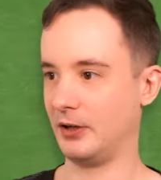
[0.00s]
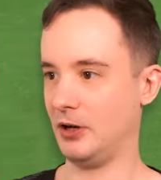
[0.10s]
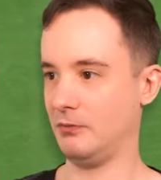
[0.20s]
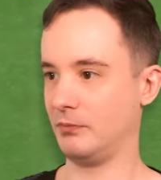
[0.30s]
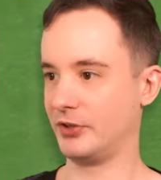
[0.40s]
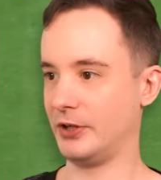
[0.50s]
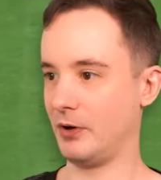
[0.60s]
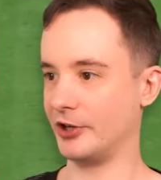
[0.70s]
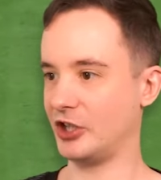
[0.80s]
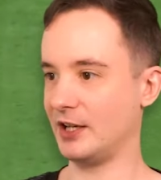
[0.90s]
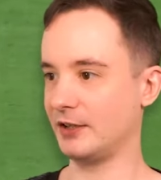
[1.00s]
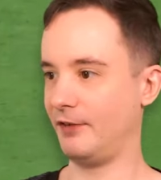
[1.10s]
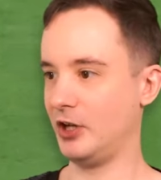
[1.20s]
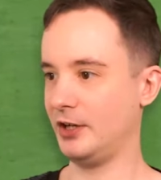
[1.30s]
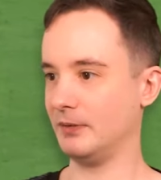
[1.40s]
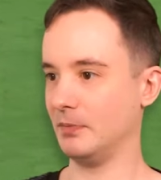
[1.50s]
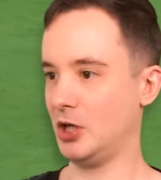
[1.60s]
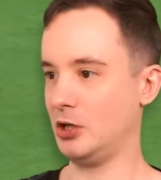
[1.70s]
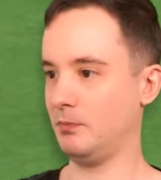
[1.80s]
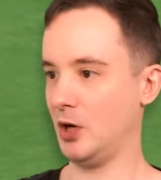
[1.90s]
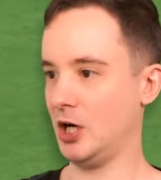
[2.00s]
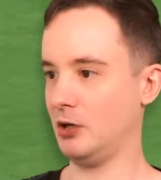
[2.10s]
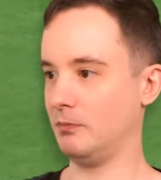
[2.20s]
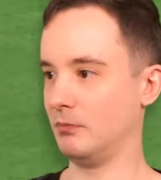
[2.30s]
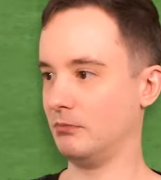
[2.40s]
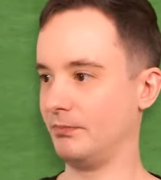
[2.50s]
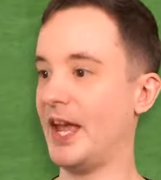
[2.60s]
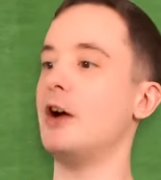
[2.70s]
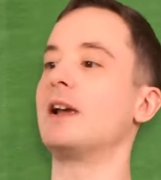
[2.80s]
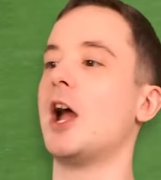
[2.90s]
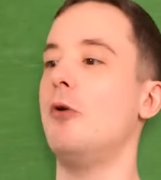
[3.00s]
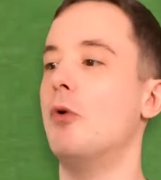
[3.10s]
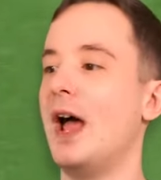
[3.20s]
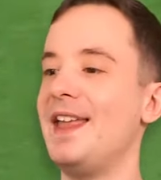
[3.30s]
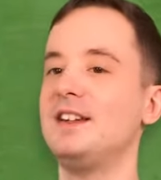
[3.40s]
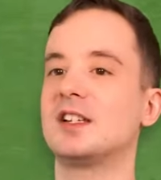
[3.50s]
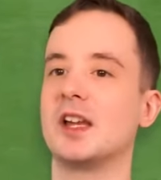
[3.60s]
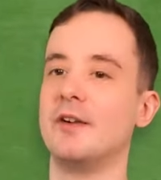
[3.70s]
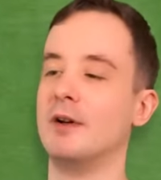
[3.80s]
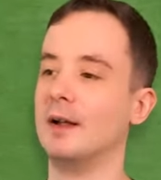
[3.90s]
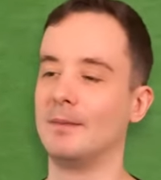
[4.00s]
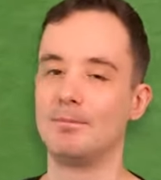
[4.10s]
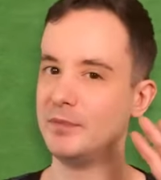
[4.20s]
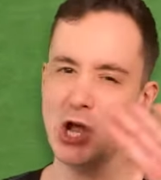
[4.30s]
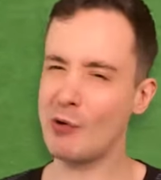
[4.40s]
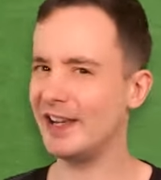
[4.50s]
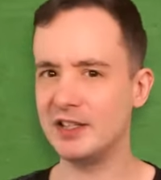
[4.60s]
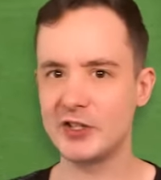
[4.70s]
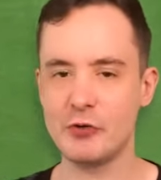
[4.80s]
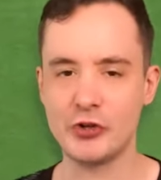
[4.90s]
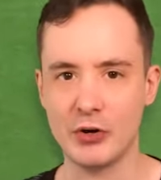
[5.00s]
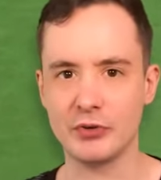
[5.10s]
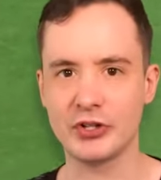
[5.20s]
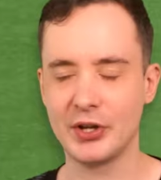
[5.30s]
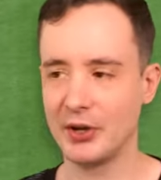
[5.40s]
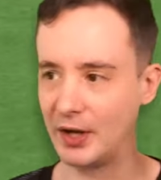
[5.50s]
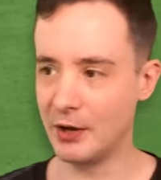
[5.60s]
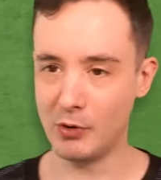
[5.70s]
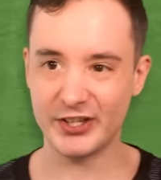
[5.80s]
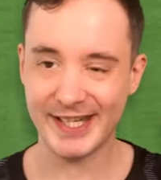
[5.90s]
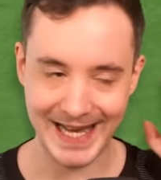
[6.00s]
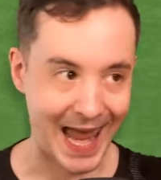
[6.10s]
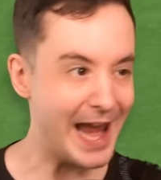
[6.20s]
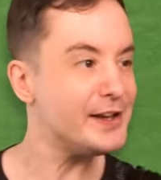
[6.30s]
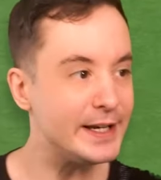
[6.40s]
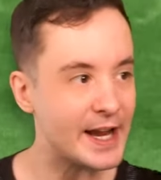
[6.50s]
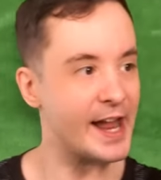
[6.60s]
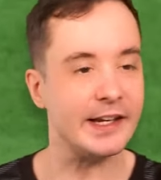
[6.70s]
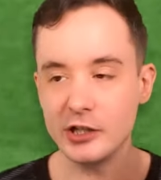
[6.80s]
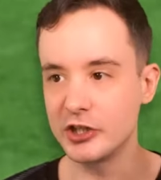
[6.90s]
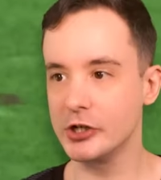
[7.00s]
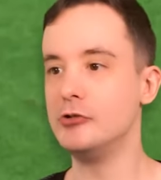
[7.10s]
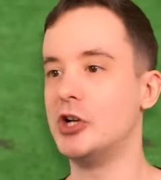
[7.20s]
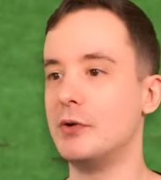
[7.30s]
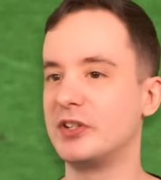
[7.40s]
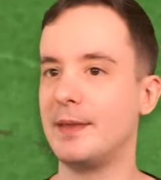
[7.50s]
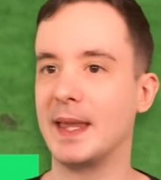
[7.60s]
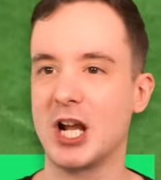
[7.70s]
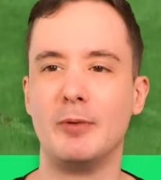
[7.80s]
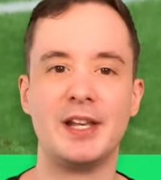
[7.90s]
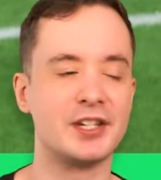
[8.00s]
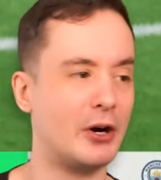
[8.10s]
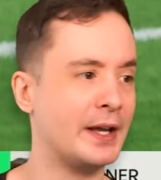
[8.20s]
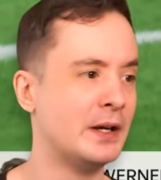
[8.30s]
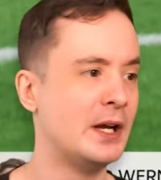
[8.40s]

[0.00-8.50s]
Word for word: Oh, still got a chance, Werner. Oh, oh, there we go. 8-2. No 8-2 jokes. I don't want to see any 8-2 jokes in the comments, all right?